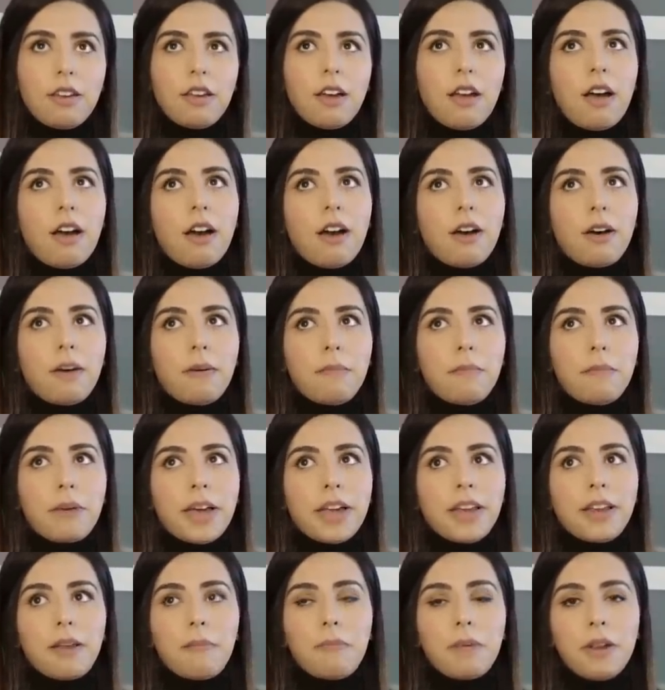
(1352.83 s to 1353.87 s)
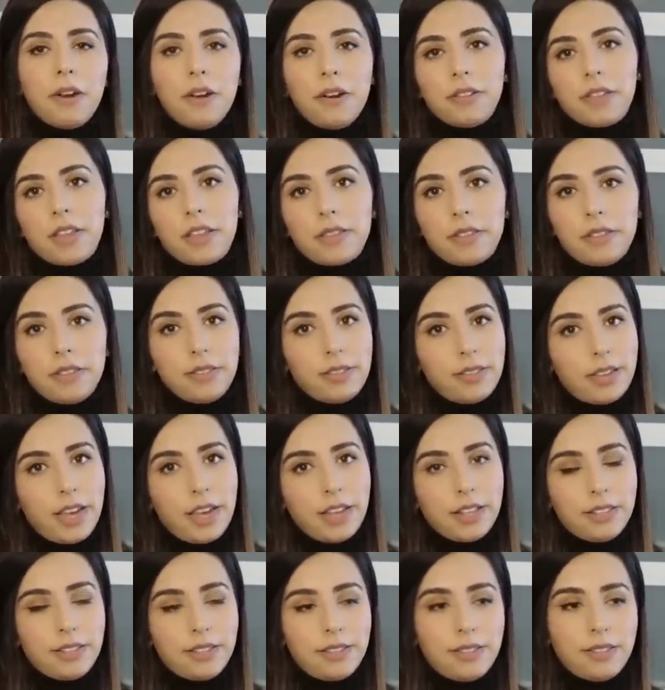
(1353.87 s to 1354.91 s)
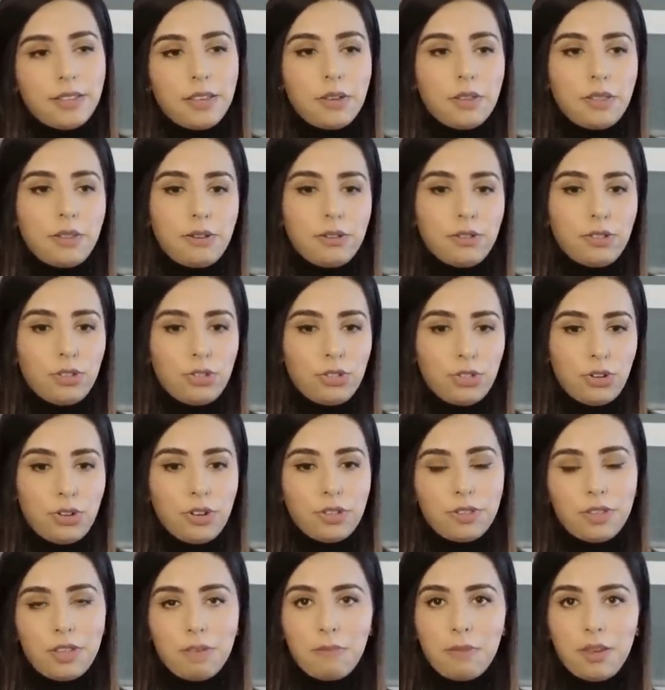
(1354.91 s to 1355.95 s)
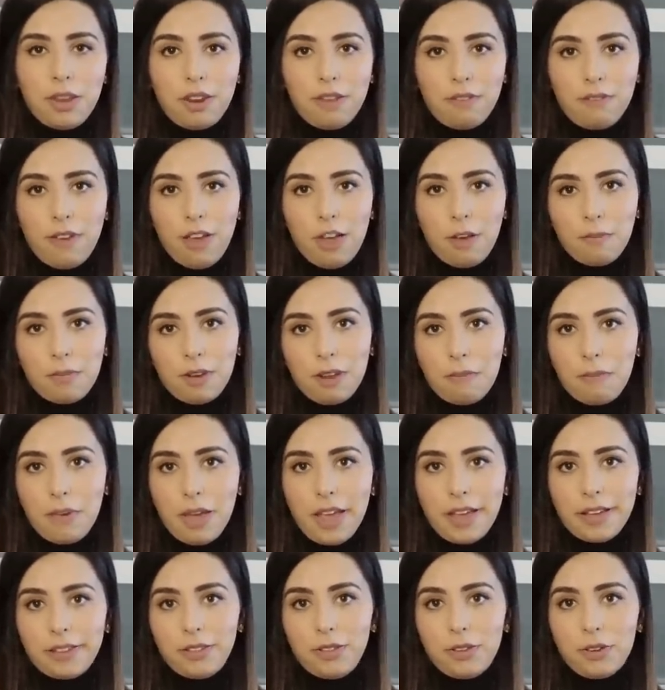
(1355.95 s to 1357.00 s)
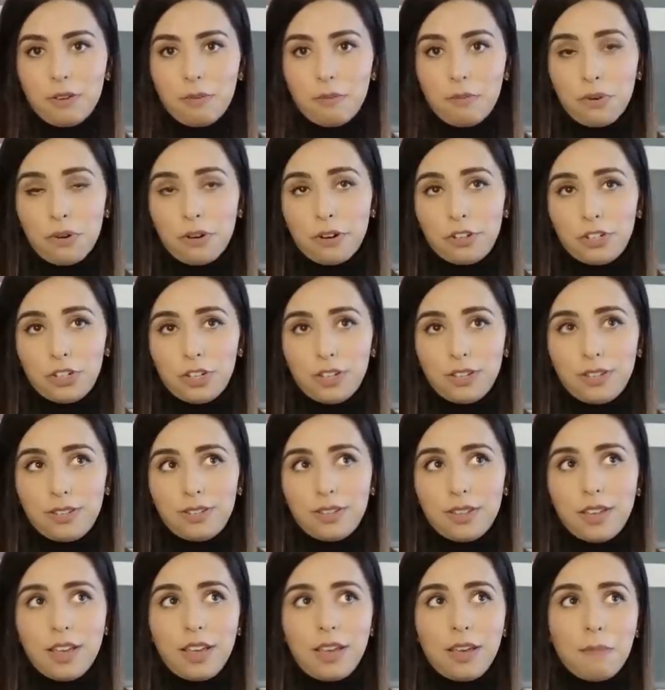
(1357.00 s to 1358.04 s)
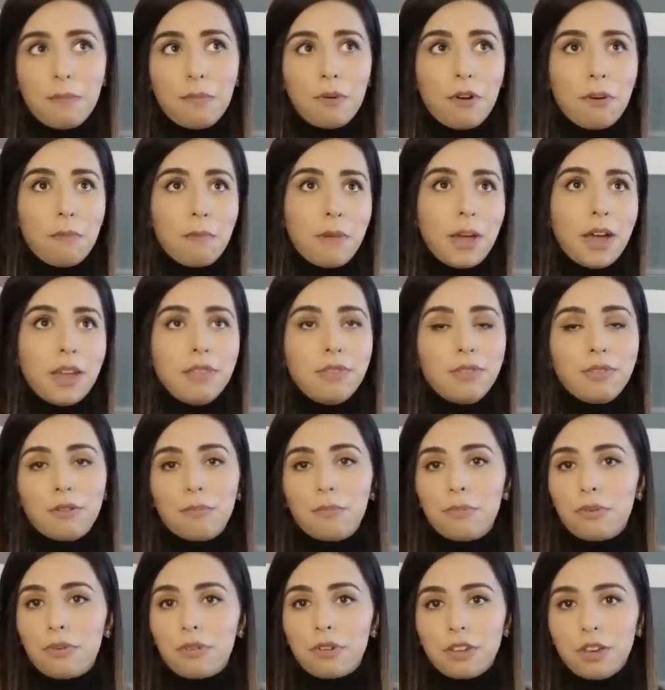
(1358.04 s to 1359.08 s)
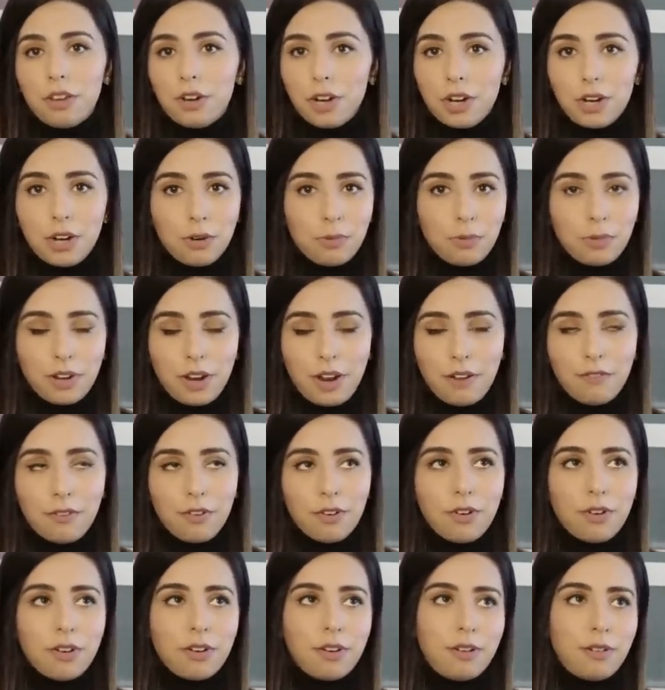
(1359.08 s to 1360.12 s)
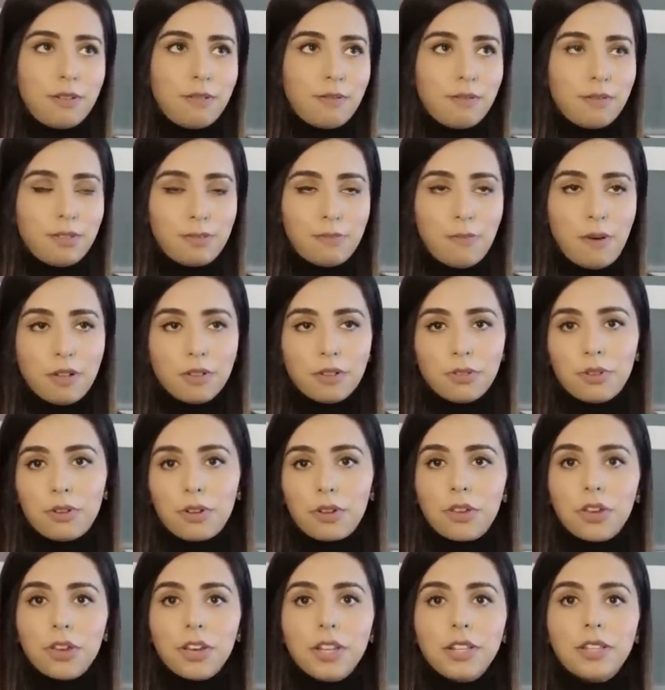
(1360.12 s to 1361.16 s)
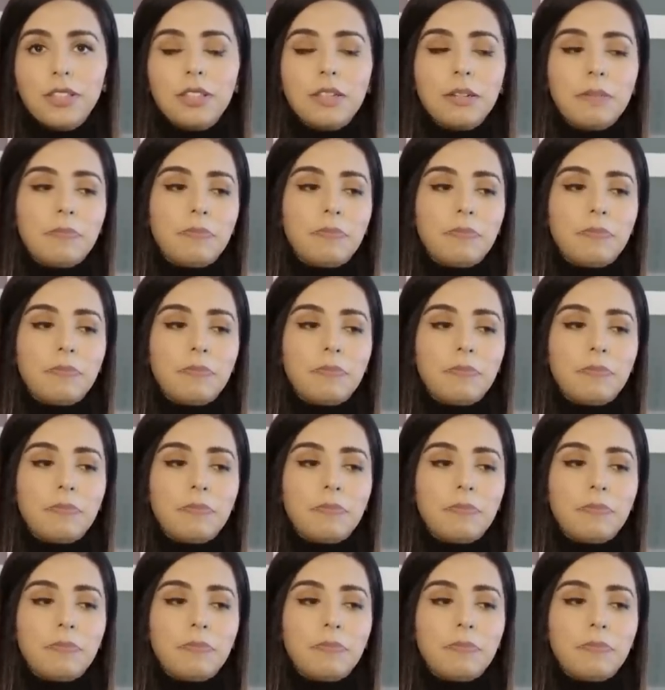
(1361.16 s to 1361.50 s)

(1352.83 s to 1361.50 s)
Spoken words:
but apparently in the States, there's a certain limit of how many bags you can purchase per month or per year or whatever in small other goods.